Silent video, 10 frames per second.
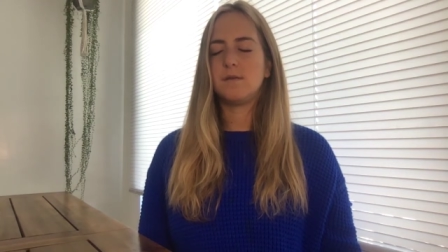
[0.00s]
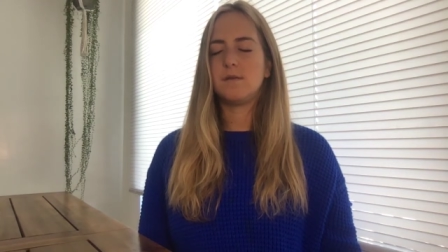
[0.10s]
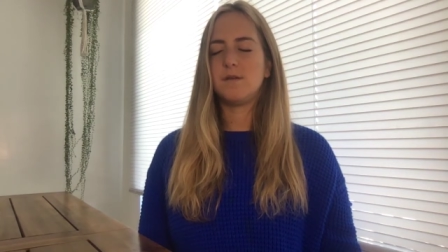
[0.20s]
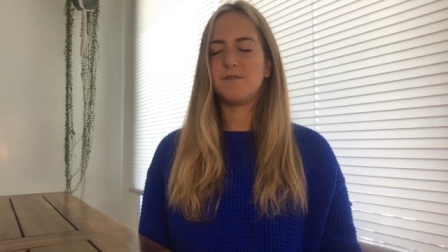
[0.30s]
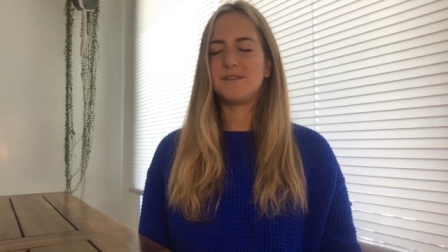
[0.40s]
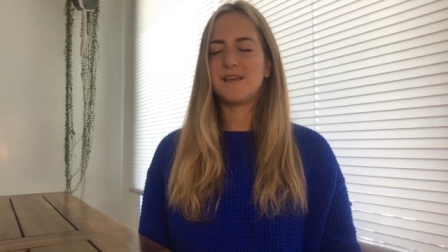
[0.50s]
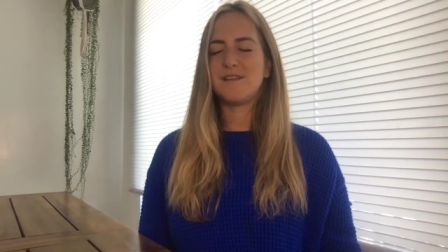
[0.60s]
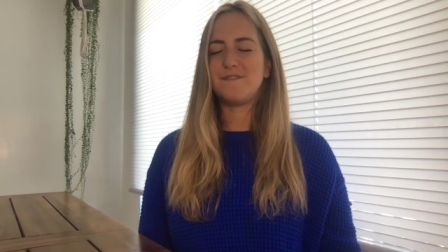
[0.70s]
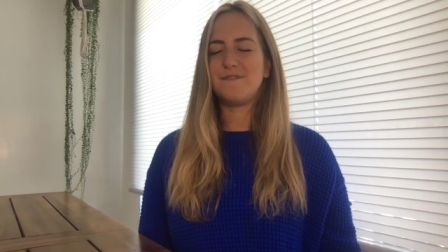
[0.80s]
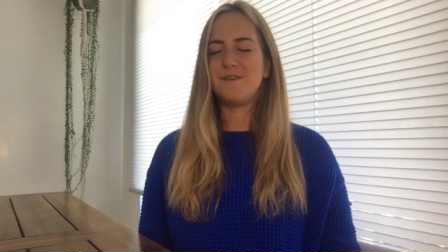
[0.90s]
Notice how
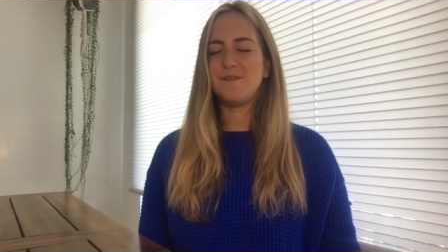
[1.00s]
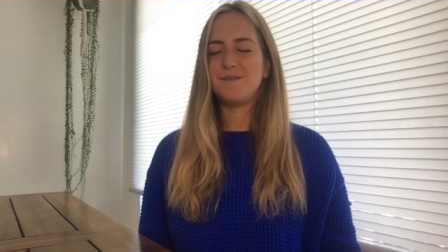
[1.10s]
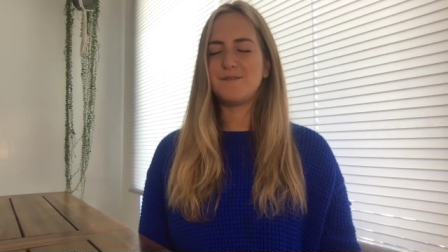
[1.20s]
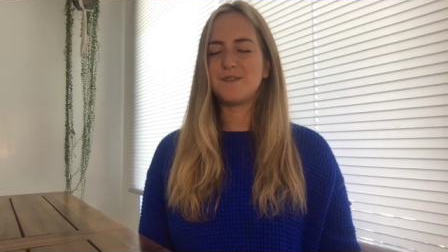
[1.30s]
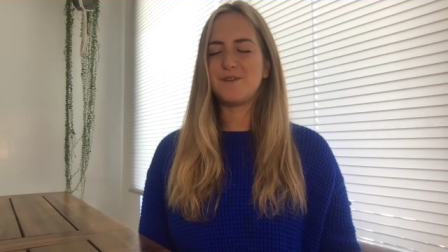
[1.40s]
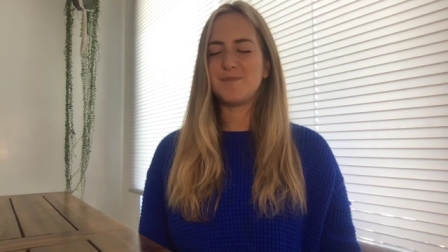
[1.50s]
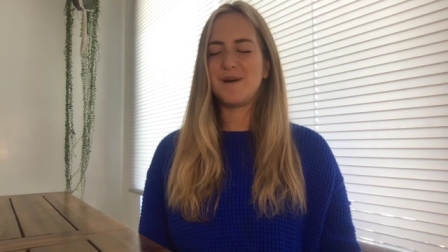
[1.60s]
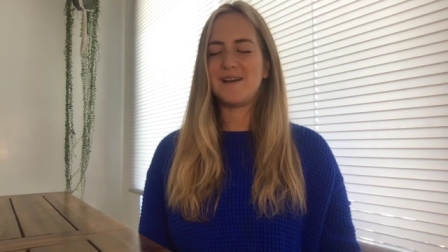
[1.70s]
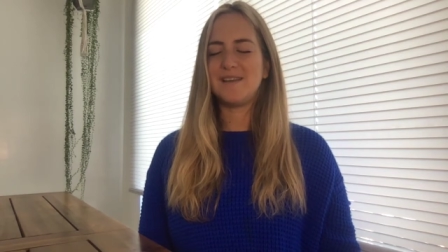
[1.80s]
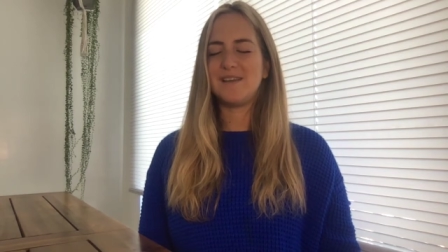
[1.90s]
that feels in your
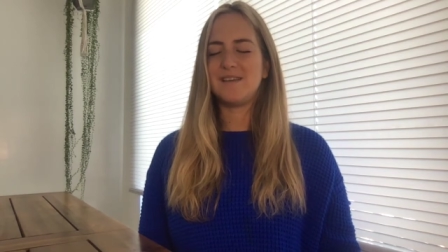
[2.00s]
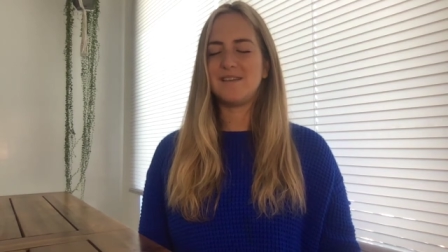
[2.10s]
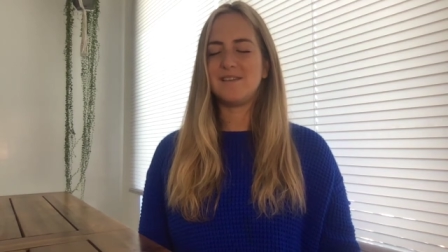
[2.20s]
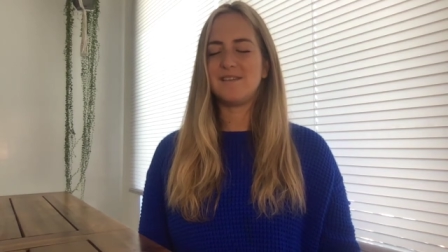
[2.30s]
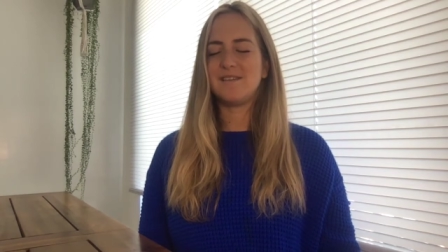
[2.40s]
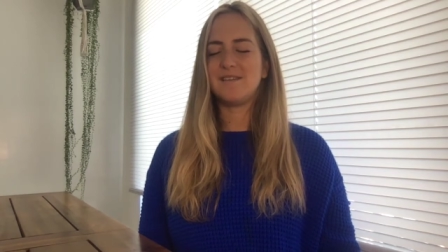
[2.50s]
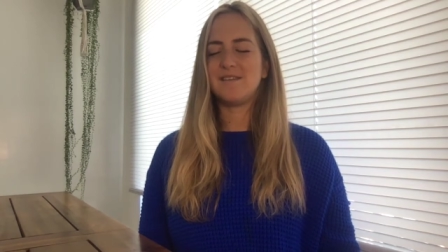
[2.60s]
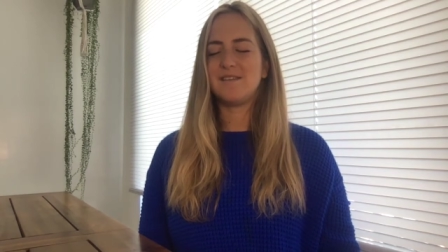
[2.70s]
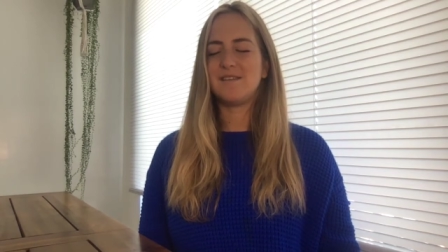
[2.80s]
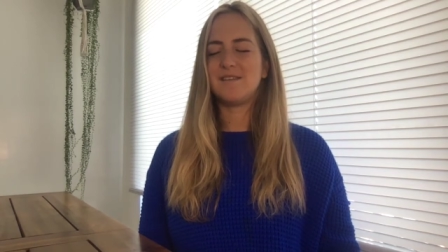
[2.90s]
body,
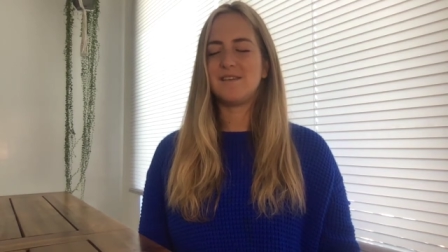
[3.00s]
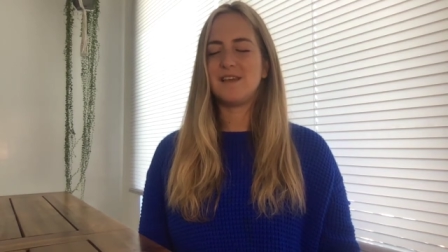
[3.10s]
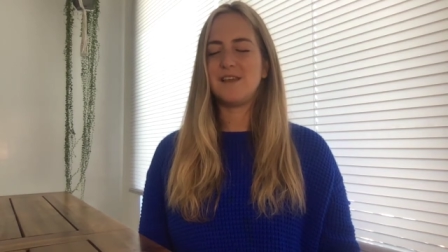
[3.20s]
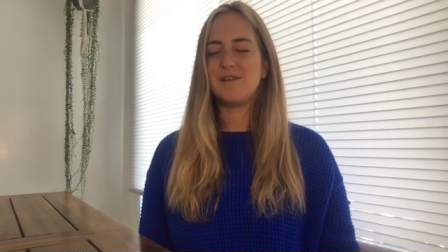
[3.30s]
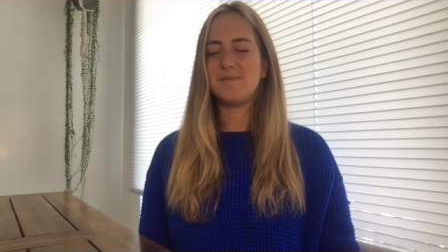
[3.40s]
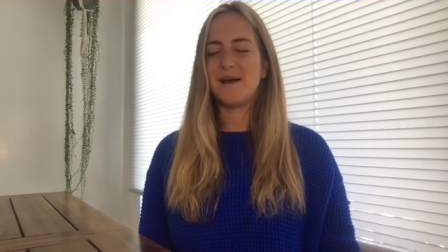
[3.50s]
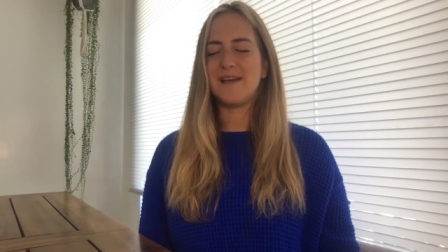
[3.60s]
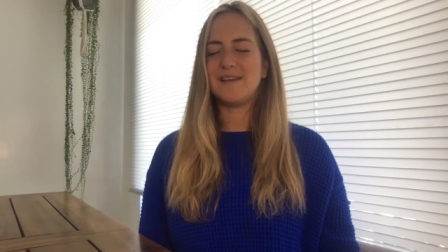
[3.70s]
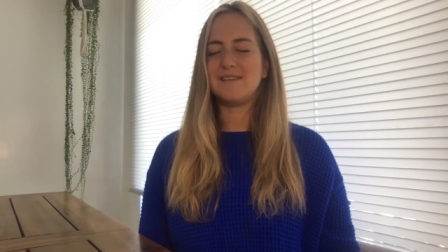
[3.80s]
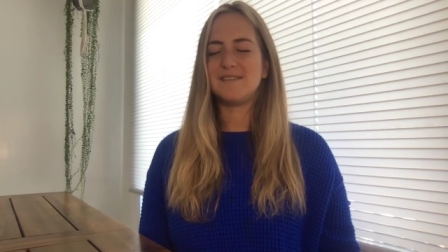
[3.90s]
in your
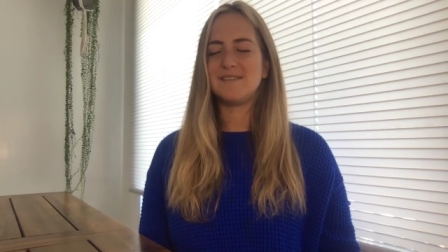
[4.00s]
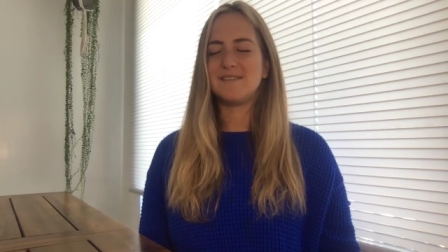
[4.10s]
mind.